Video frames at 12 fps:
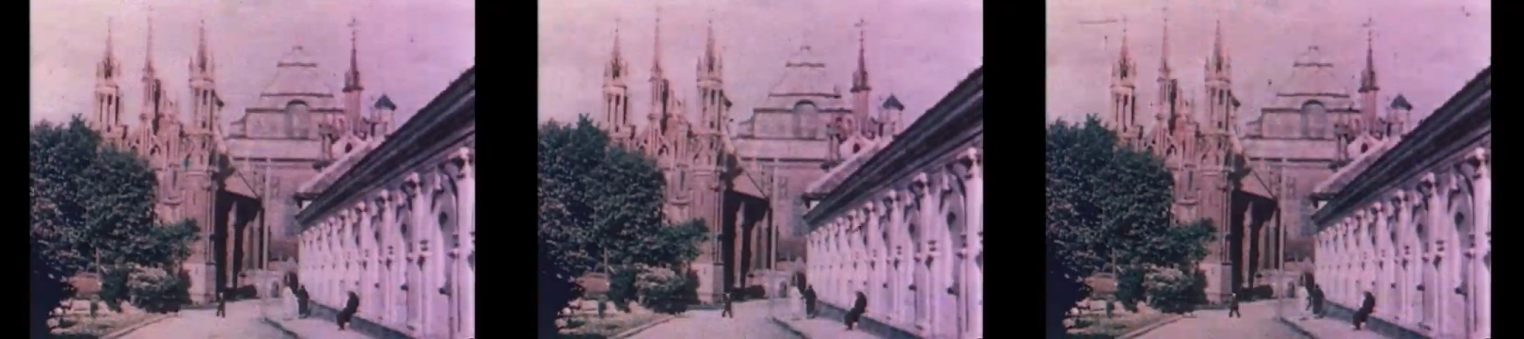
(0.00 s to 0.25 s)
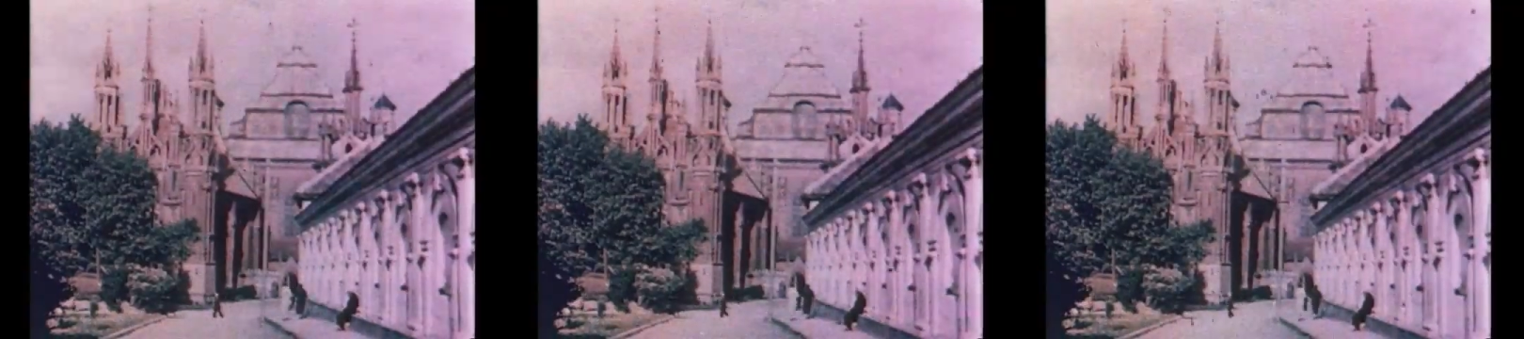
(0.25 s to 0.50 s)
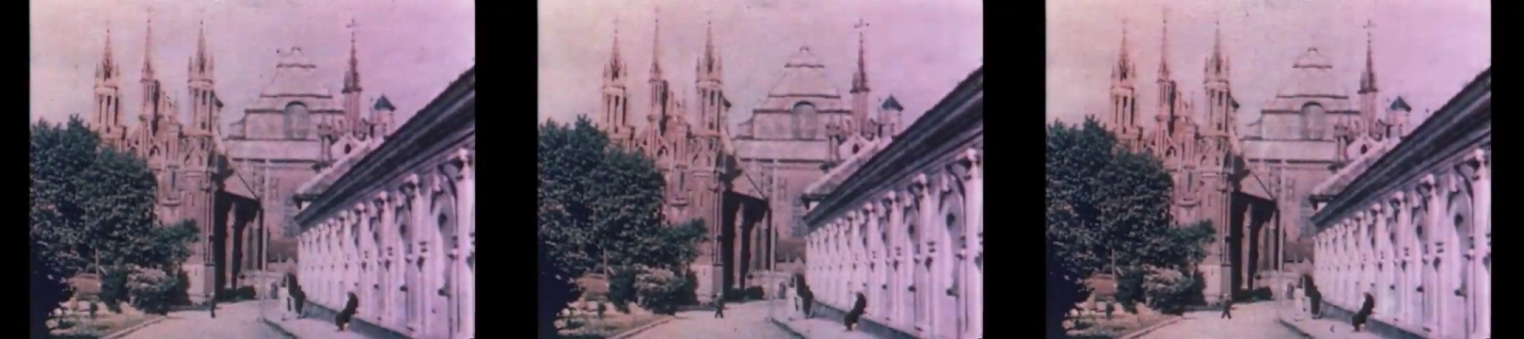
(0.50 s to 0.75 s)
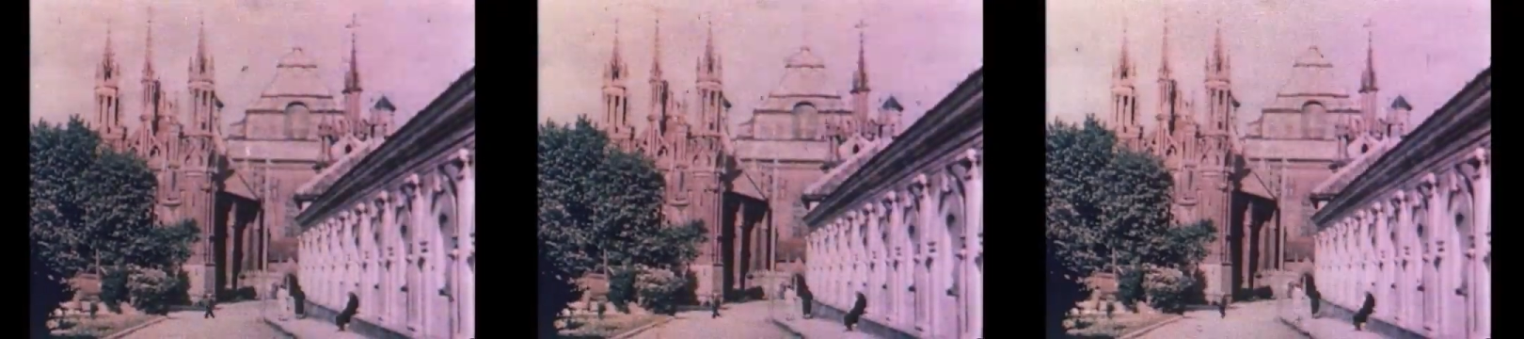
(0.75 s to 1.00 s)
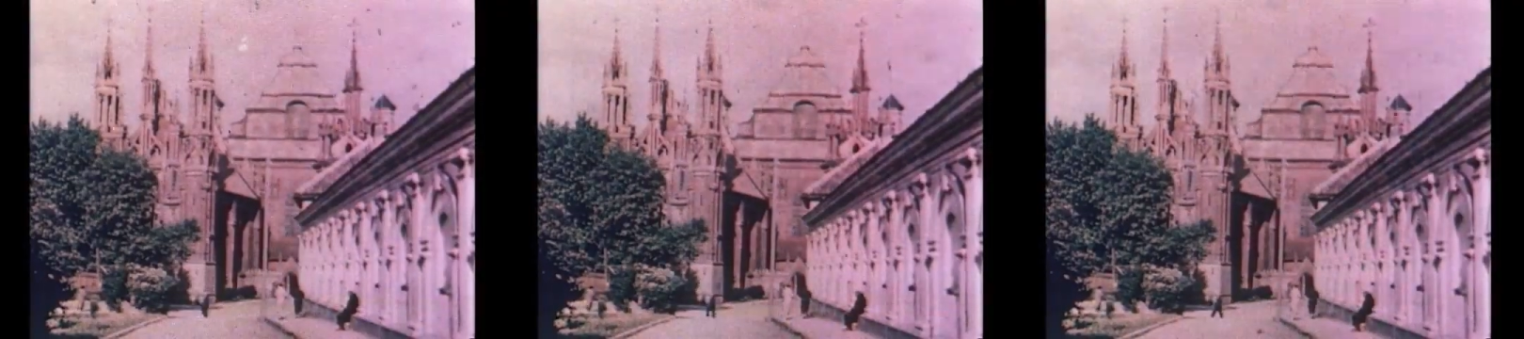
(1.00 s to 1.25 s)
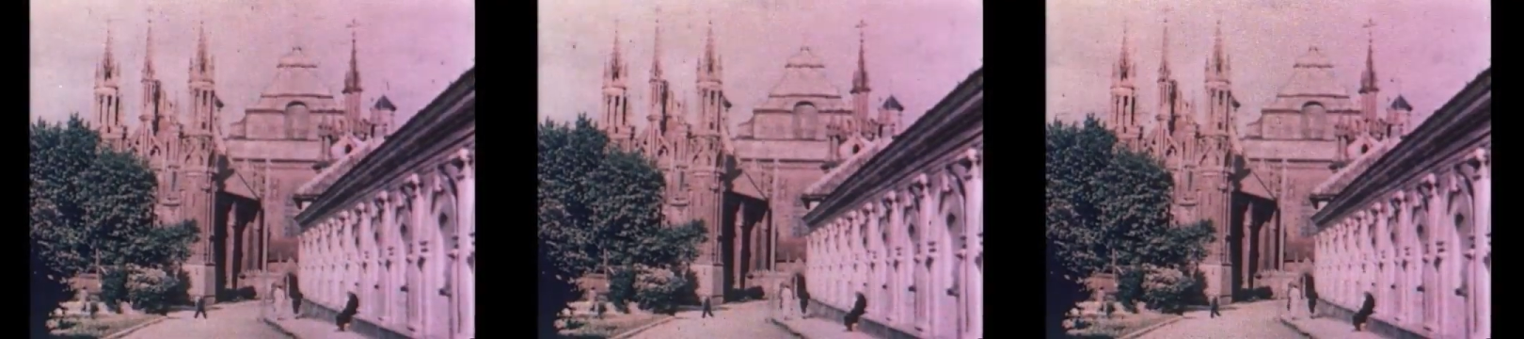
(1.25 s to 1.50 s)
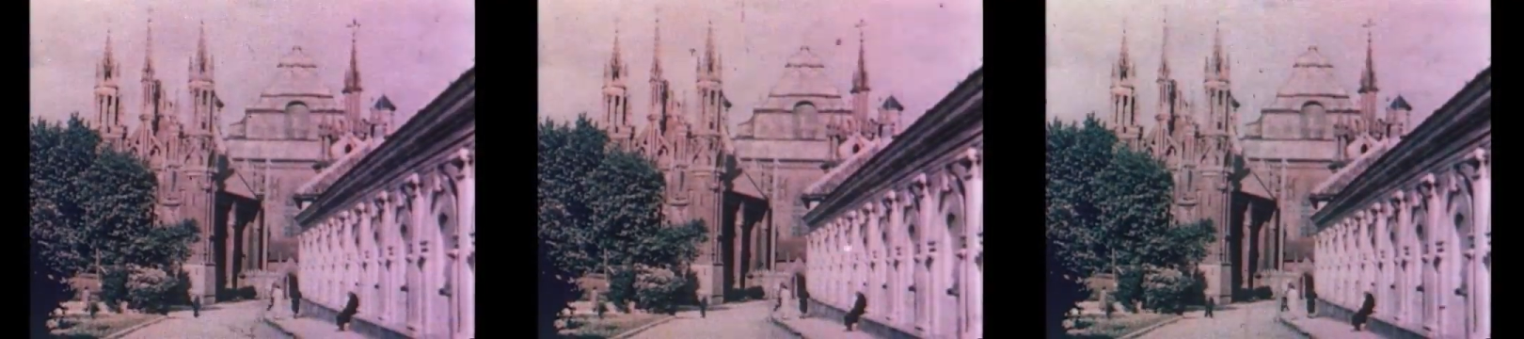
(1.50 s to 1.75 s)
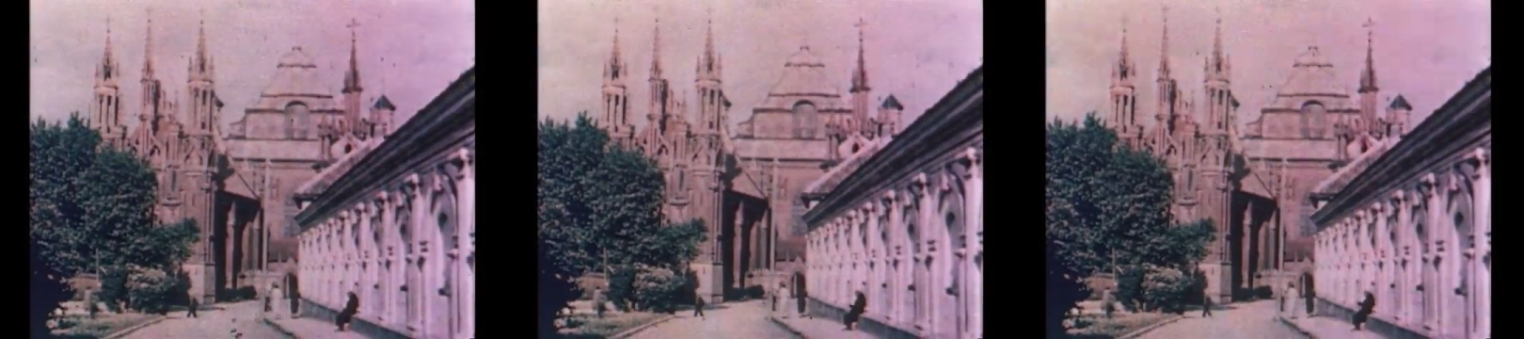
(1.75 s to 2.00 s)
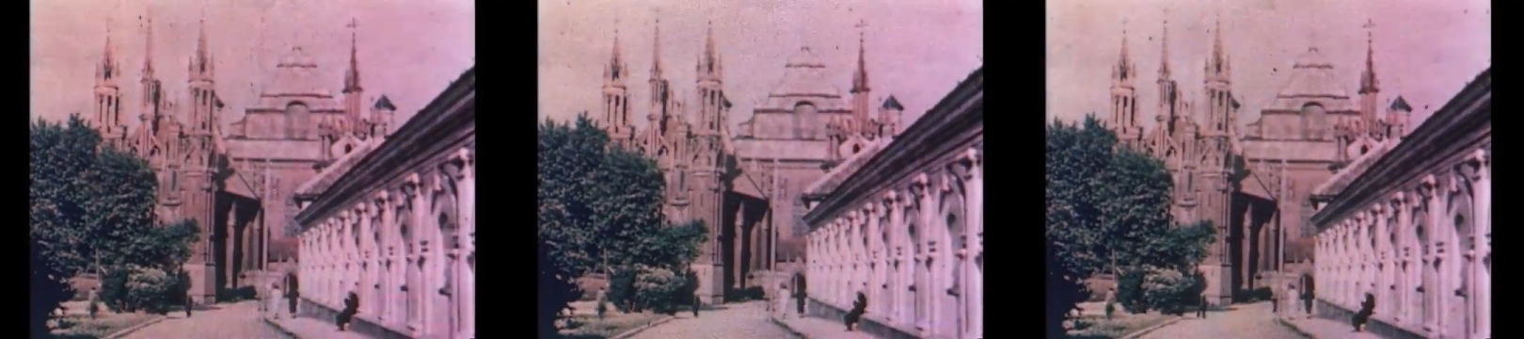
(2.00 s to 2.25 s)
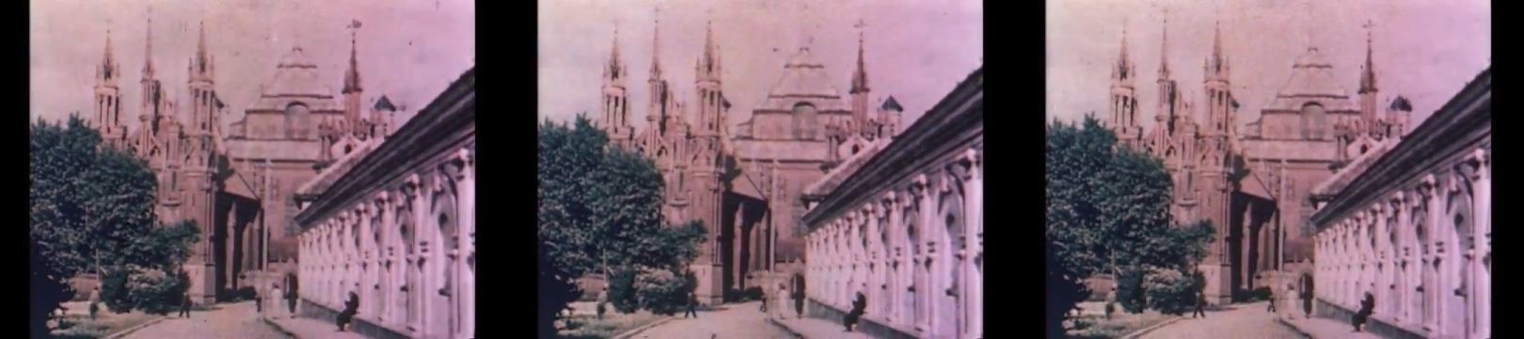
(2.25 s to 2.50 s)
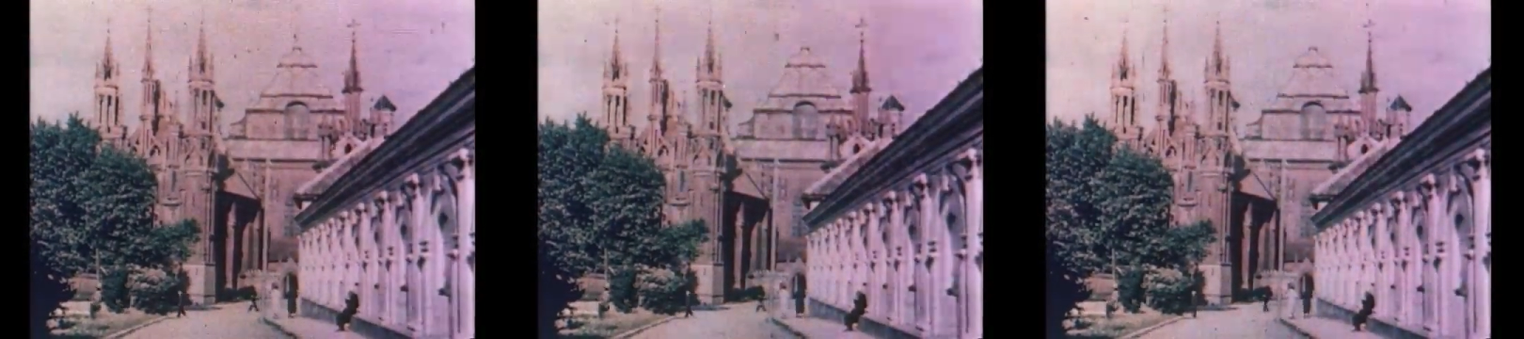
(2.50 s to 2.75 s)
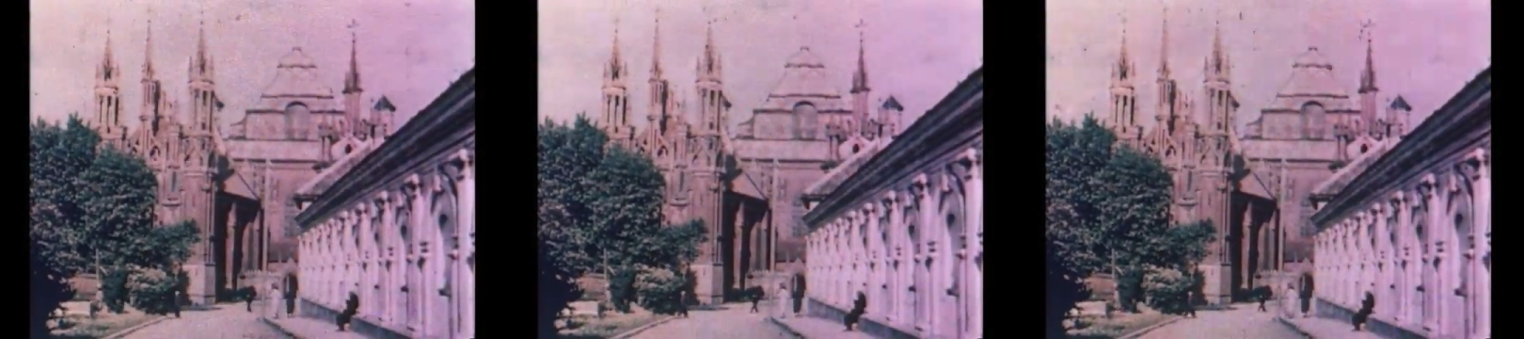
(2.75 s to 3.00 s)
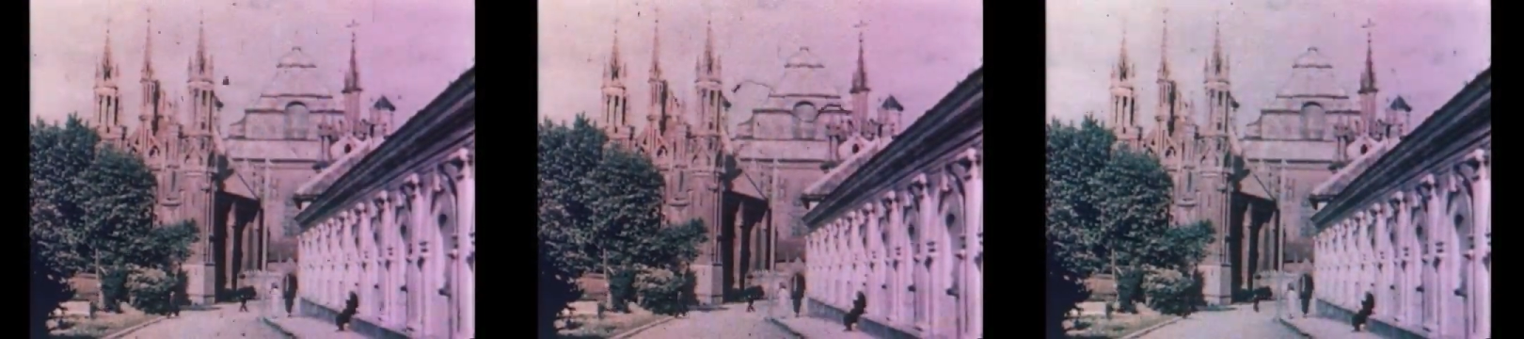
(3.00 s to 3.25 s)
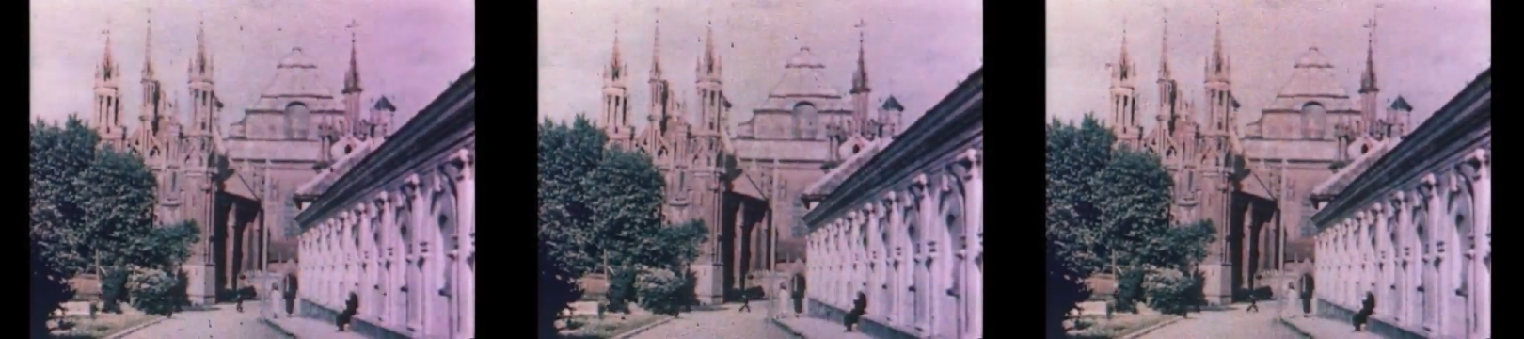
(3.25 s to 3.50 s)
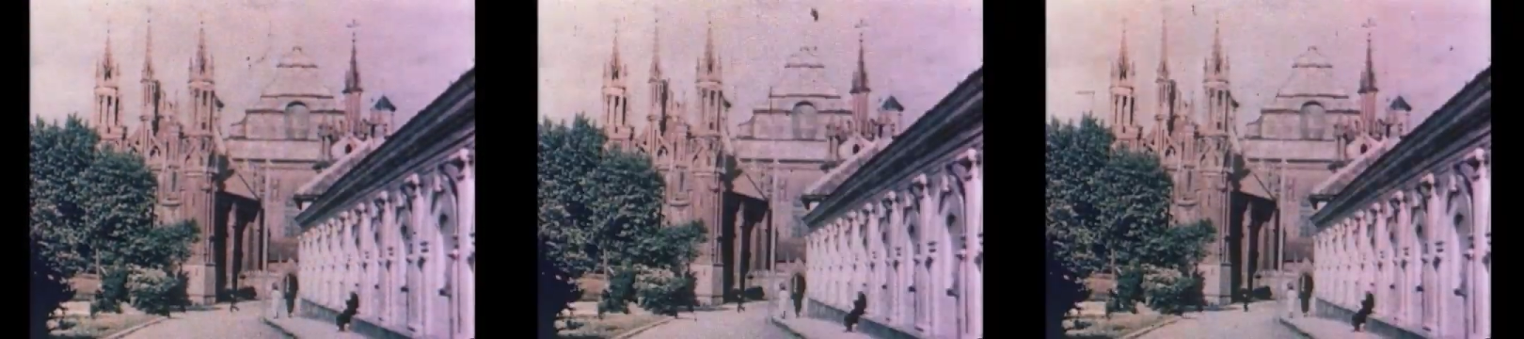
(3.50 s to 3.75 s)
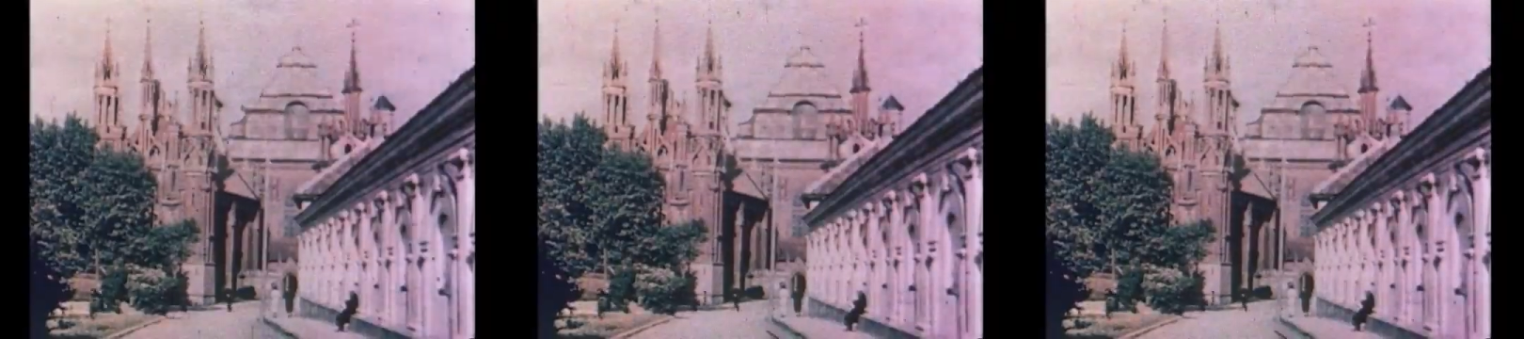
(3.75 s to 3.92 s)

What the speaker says: No face is visible, so there are no lips to read.